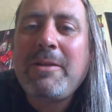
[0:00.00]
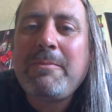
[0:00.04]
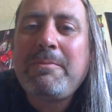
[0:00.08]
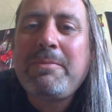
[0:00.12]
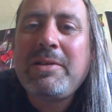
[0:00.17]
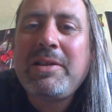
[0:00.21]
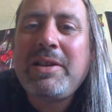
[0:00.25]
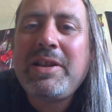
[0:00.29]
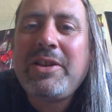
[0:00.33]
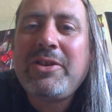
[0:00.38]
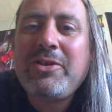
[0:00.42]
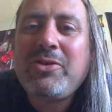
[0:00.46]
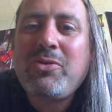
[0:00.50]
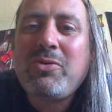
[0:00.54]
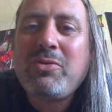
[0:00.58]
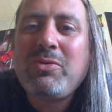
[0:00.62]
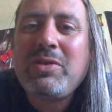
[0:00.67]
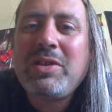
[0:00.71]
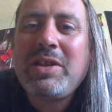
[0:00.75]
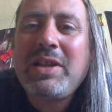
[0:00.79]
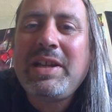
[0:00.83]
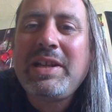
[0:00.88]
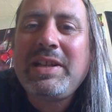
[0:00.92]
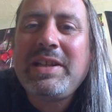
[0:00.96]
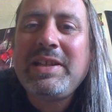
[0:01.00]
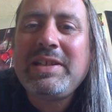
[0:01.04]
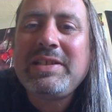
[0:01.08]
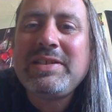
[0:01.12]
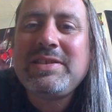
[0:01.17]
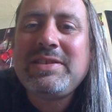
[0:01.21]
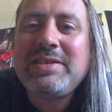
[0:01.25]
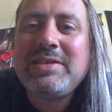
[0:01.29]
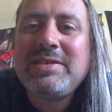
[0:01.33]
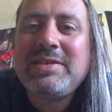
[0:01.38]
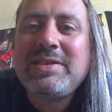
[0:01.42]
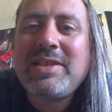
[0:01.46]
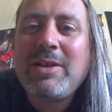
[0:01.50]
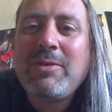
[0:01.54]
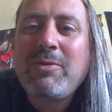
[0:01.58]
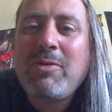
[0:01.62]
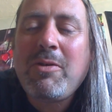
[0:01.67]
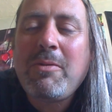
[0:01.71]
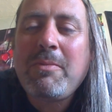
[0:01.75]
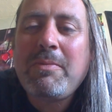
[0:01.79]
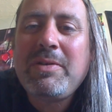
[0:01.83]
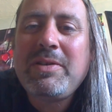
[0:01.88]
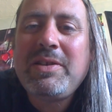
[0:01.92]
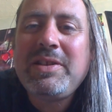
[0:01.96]
political leanings and so
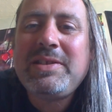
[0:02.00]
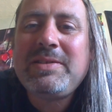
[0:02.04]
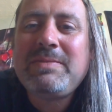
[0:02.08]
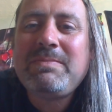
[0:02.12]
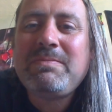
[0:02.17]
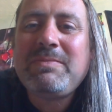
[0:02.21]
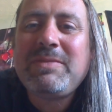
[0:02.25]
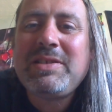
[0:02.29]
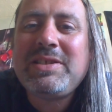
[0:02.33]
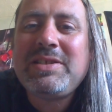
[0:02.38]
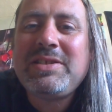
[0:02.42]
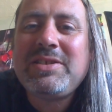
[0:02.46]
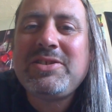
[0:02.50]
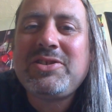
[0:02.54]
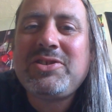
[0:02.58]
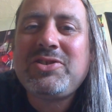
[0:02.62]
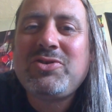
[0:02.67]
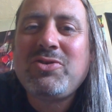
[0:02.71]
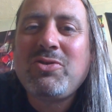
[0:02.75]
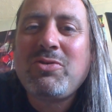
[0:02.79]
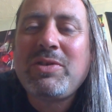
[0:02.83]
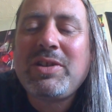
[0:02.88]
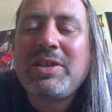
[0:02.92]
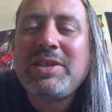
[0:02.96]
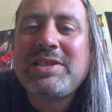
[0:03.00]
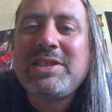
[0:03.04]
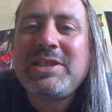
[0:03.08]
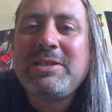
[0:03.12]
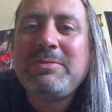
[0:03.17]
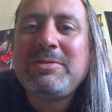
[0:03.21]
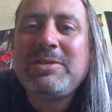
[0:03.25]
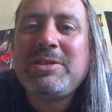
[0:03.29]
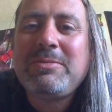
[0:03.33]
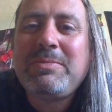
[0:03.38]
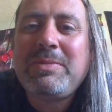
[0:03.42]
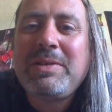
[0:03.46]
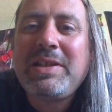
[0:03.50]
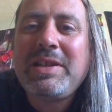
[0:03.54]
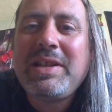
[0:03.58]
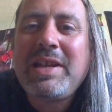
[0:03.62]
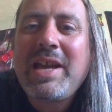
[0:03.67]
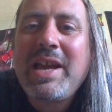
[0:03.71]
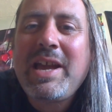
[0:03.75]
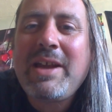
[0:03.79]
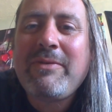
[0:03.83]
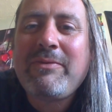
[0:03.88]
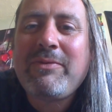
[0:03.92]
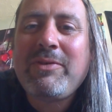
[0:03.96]
on. But this is a story that seems to be,
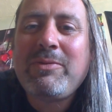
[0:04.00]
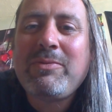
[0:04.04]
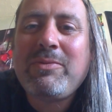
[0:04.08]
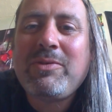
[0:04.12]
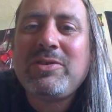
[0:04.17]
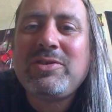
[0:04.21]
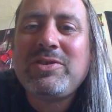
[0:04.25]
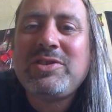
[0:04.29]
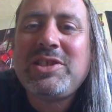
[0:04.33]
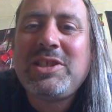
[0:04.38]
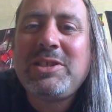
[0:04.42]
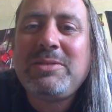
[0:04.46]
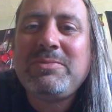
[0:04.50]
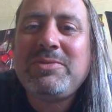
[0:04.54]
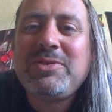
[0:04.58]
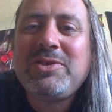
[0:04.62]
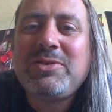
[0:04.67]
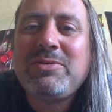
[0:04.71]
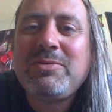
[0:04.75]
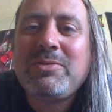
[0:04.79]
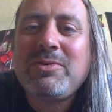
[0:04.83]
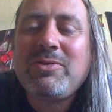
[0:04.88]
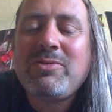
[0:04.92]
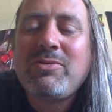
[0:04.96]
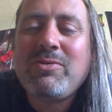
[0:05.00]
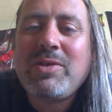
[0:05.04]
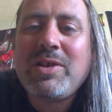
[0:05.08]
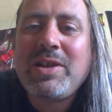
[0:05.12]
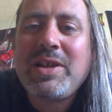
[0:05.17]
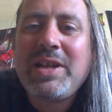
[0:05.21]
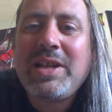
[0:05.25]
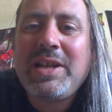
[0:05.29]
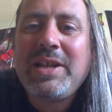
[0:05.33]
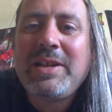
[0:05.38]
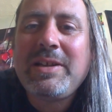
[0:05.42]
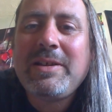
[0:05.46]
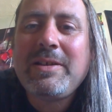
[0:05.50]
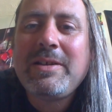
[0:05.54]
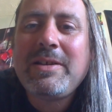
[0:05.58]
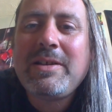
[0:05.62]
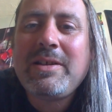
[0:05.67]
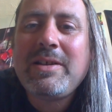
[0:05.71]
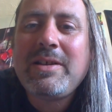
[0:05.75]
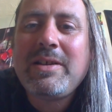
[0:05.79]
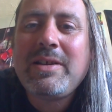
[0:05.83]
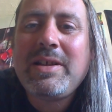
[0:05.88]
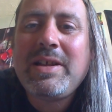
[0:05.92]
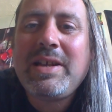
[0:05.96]
everyone seems to agree,
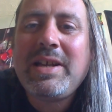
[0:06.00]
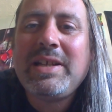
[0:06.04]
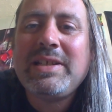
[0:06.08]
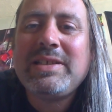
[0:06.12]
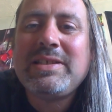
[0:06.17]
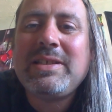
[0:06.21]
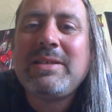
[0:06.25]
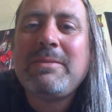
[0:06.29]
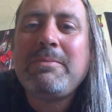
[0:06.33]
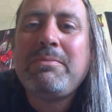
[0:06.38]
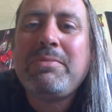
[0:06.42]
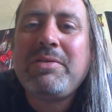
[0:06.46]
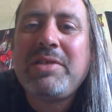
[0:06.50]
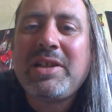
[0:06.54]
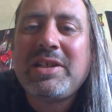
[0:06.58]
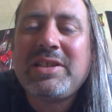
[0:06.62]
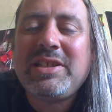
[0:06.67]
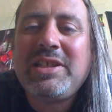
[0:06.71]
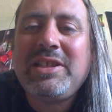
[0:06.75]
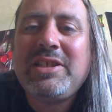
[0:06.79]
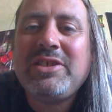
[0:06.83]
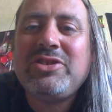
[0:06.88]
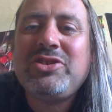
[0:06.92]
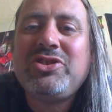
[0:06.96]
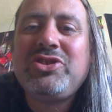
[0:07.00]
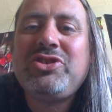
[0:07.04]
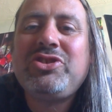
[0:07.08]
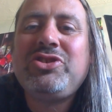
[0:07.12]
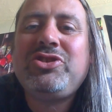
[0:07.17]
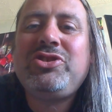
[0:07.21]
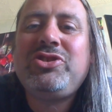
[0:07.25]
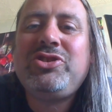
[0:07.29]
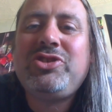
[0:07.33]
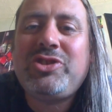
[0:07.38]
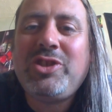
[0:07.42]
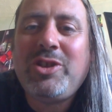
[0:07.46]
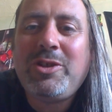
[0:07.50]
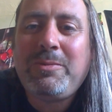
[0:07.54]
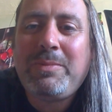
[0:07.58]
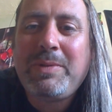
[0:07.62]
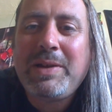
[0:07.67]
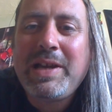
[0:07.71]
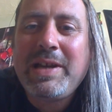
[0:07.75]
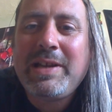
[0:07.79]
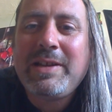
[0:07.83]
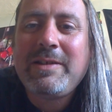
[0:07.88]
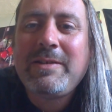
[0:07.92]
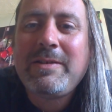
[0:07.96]
is bloody
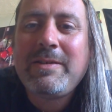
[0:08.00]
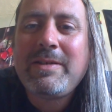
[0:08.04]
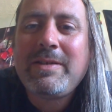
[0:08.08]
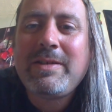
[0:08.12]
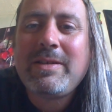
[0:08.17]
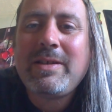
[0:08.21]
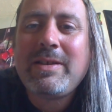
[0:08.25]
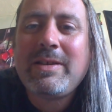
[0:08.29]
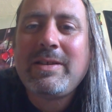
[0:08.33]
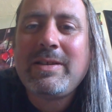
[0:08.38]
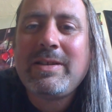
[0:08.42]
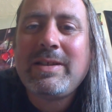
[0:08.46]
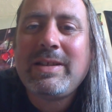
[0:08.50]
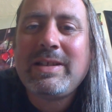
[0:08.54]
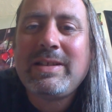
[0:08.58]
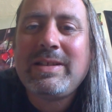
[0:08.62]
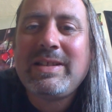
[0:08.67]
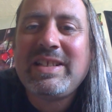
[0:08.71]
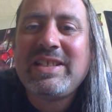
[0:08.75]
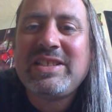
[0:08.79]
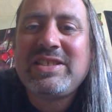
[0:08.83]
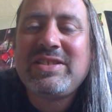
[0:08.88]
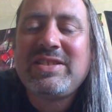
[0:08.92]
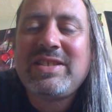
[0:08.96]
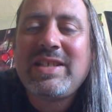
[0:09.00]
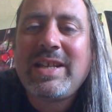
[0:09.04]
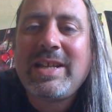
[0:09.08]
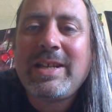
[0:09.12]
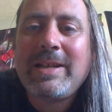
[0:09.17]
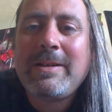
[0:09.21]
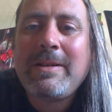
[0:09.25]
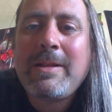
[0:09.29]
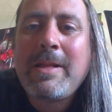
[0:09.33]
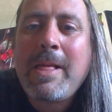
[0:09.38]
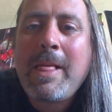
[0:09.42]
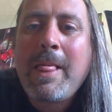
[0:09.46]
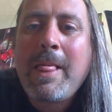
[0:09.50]
stupid. This thing.